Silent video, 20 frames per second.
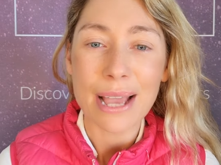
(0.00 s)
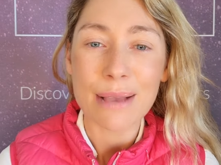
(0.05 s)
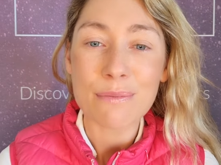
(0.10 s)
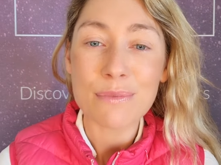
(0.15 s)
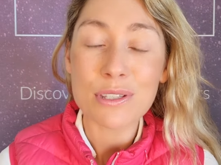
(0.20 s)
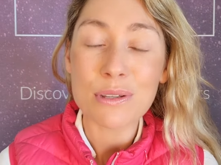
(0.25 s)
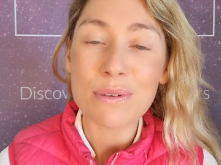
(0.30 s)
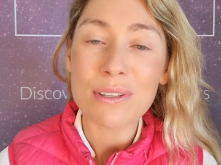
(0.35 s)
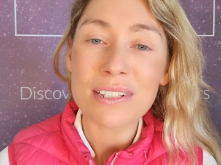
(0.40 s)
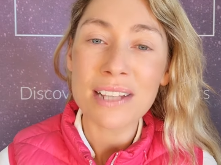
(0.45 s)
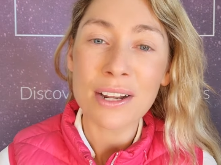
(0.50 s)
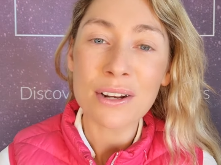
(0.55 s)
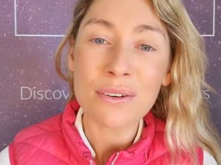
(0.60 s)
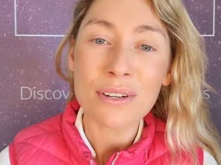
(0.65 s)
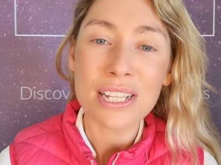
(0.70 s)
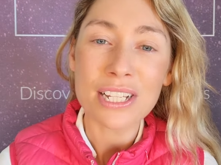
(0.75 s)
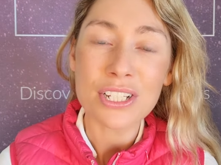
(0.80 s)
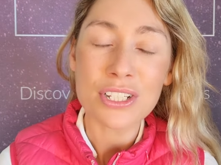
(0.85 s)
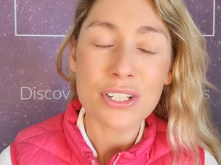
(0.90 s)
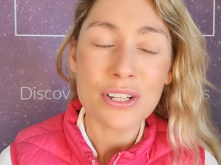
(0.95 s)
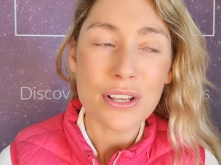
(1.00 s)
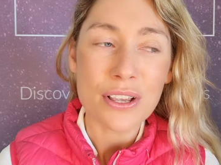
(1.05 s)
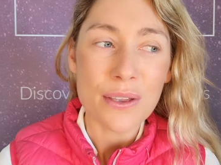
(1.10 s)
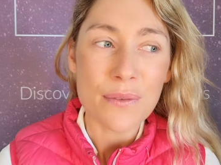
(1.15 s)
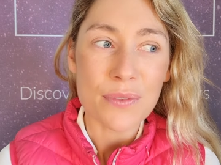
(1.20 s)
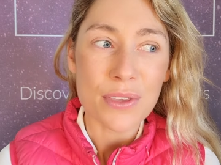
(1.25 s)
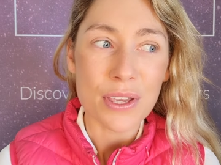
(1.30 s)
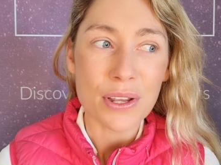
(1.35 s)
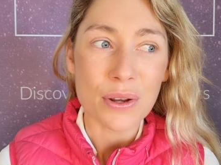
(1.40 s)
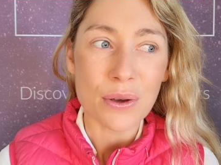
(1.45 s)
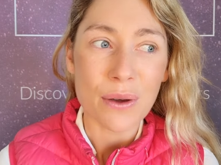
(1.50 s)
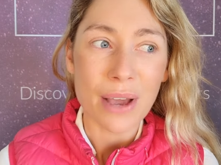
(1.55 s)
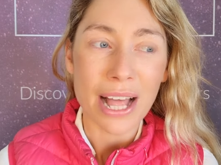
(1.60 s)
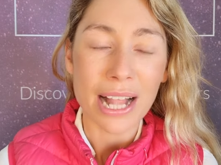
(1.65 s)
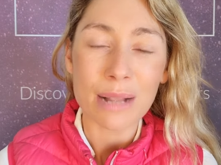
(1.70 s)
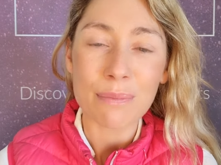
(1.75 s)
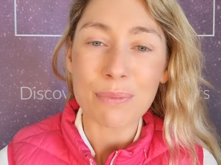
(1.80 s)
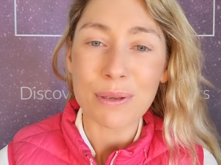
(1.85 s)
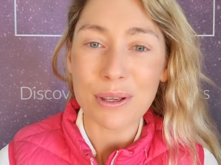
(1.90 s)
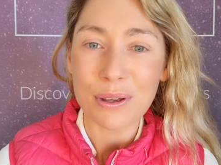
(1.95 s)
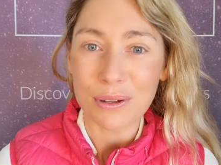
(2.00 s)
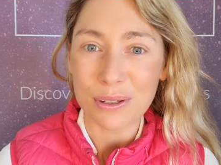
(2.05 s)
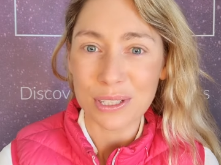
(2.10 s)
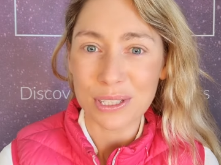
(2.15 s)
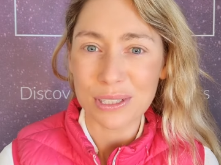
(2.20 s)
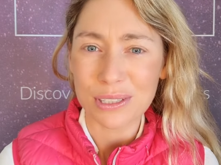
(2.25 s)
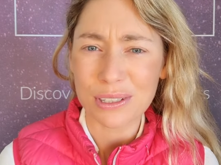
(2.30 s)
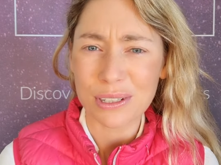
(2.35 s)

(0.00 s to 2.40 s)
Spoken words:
So it's not only, you know, helping us,